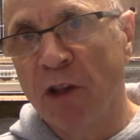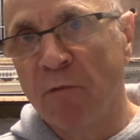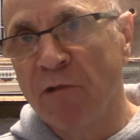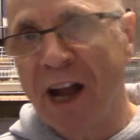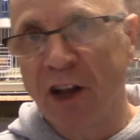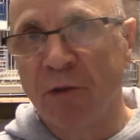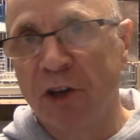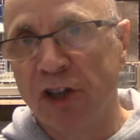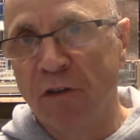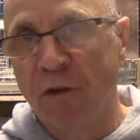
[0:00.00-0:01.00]
react to
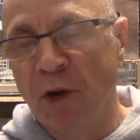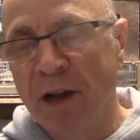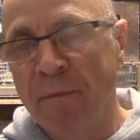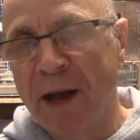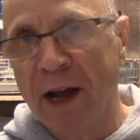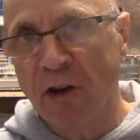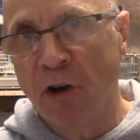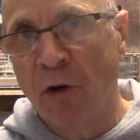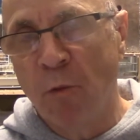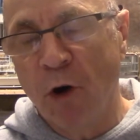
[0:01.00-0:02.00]
each other, will impact
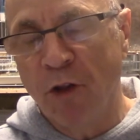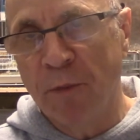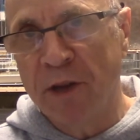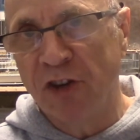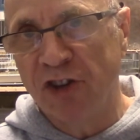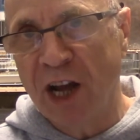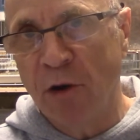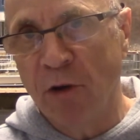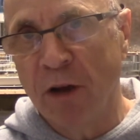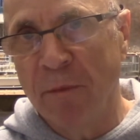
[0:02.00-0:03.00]
on what the potential
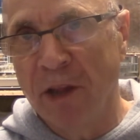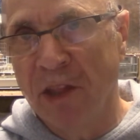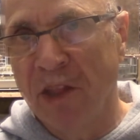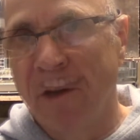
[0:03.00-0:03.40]
outcome is.